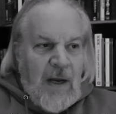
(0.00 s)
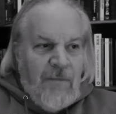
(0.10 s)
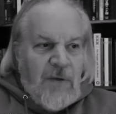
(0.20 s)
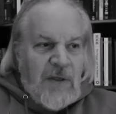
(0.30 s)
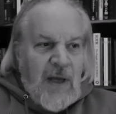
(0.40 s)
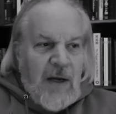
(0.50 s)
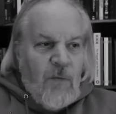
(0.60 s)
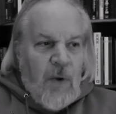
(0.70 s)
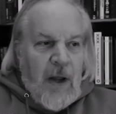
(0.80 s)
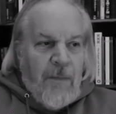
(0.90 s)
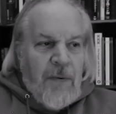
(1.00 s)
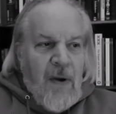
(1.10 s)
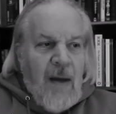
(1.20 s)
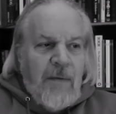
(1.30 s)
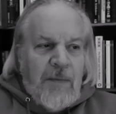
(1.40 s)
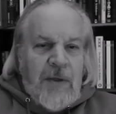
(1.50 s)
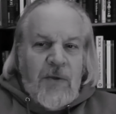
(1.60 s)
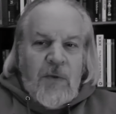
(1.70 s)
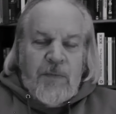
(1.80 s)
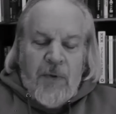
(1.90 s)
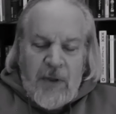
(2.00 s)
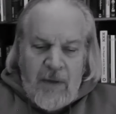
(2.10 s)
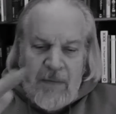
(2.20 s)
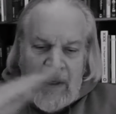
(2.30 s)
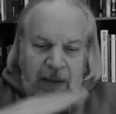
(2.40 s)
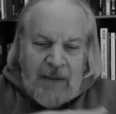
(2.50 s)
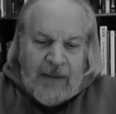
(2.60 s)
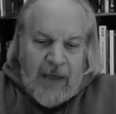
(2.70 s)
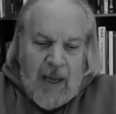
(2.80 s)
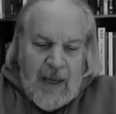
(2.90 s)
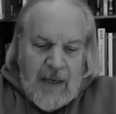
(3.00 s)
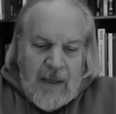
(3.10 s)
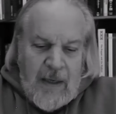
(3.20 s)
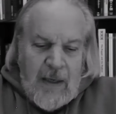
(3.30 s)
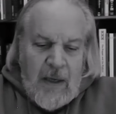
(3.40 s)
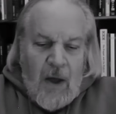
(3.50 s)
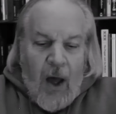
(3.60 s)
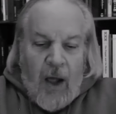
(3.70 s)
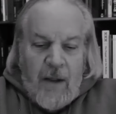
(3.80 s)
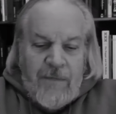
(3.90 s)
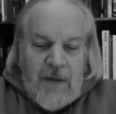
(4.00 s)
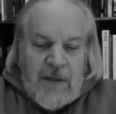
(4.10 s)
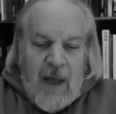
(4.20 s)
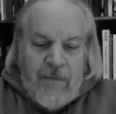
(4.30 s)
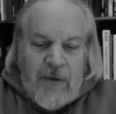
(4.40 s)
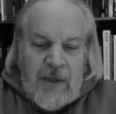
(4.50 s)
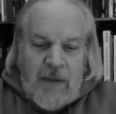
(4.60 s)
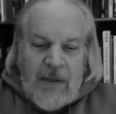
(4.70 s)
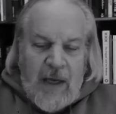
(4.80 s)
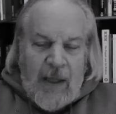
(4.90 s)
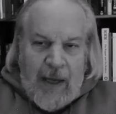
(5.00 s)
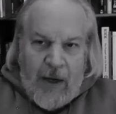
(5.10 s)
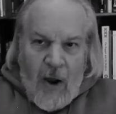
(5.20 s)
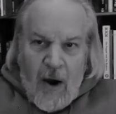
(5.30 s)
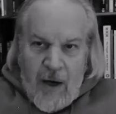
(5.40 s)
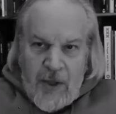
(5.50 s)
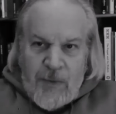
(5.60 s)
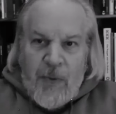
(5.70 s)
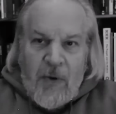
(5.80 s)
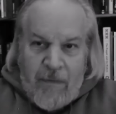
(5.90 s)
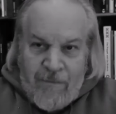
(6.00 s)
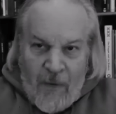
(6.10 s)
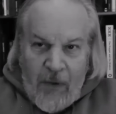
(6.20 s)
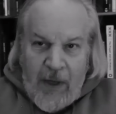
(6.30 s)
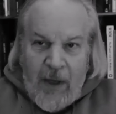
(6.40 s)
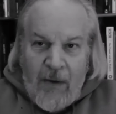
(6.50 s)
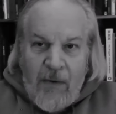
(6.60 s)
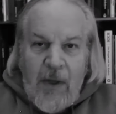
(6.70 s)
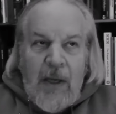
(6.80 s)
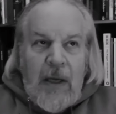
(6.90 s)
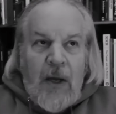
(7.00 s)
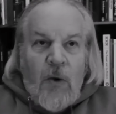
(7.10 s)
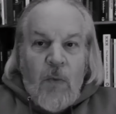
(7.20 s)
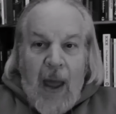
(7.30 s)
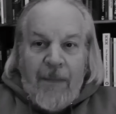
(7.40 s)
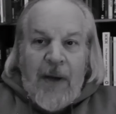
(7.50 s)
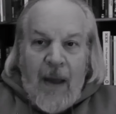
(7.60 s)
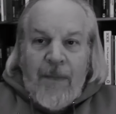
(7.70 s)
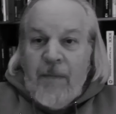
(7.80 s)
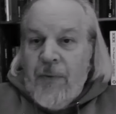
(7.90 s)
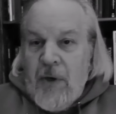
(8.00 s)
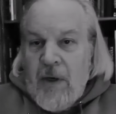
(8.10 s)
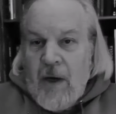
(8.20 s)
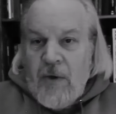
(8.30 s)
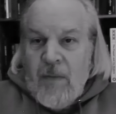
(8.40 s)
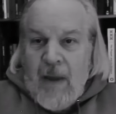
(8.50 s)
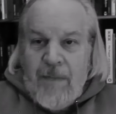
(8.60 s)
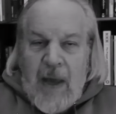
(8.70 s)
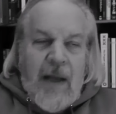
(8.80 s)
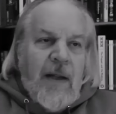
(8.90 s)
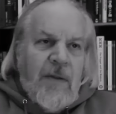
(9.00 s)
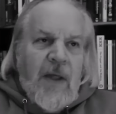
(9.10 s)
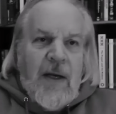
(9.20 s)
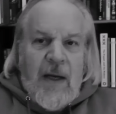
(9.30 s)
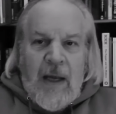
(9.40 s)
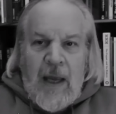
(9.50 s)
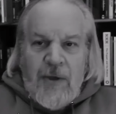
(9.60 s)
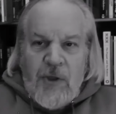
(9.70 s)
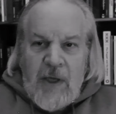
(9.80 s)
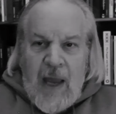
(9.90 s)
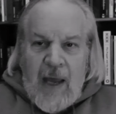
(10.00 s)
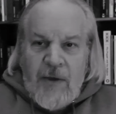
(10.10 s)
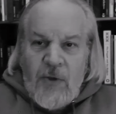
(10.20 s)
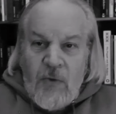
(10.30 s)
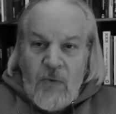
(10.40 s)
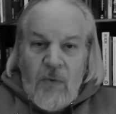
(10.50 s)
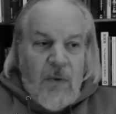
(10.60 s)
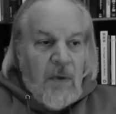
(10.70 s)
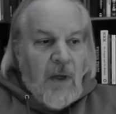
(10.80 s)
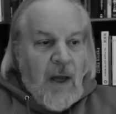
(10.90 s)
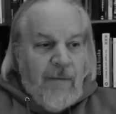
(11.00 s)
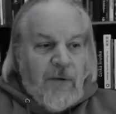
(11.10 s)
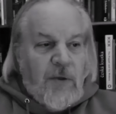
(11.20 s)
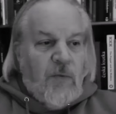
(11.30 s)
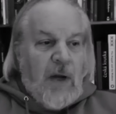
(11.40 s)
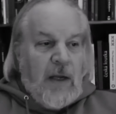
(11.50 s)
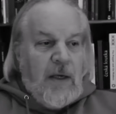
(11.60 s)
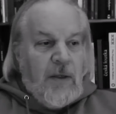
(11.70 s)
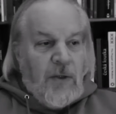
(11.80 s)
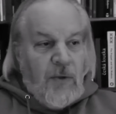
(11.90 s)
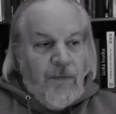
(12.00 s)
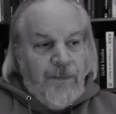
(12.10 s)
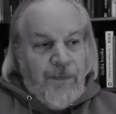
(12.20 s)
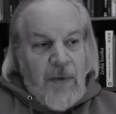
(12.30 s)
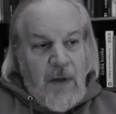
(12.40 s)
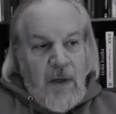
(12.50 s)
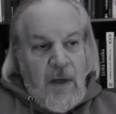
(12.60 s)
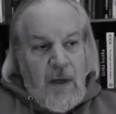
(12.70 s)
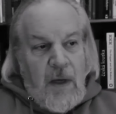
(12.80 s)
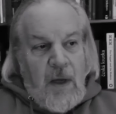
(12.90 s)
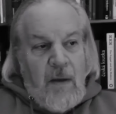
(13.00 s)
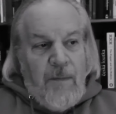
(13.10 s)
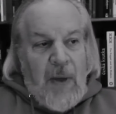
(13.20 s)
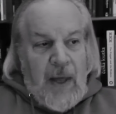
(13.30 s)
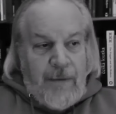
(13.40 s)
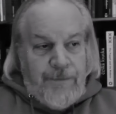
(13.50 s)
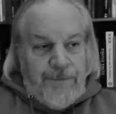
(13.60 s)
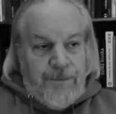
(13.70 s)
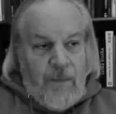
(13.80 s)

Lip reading: And I've decided what I'll probably do is put them inside, all of these covers inside like an artist portfolio, wrap it up and put it under my bed, and then occasionally add new covers when I need to. But,